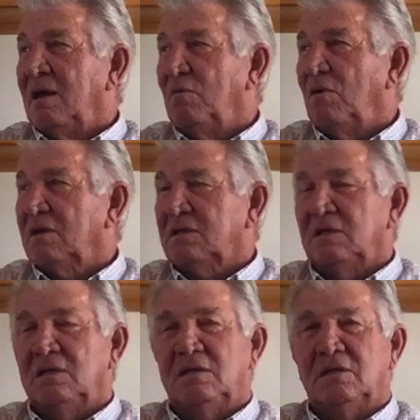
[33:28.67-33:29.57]
walked
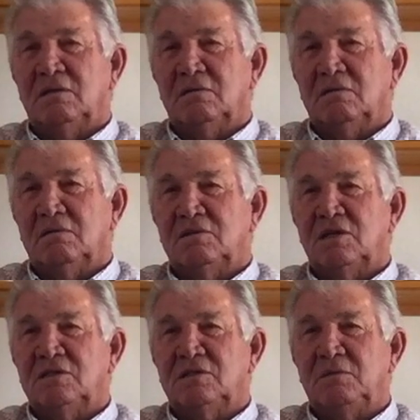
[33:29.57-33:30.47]
into the J.C.